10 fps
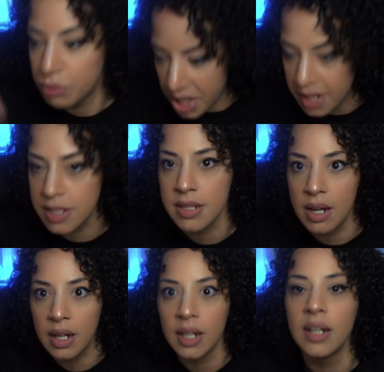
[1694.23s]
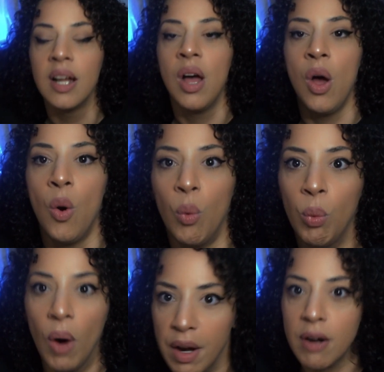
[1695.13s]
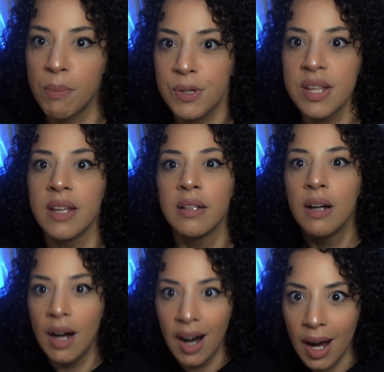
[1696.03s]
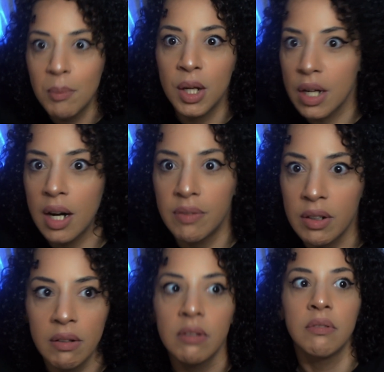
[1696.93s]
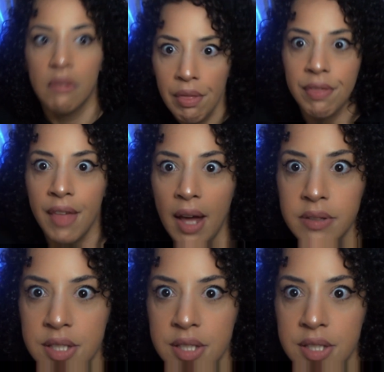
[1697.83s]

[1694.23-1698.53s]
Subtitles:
chances are 100% I'm gonna cover that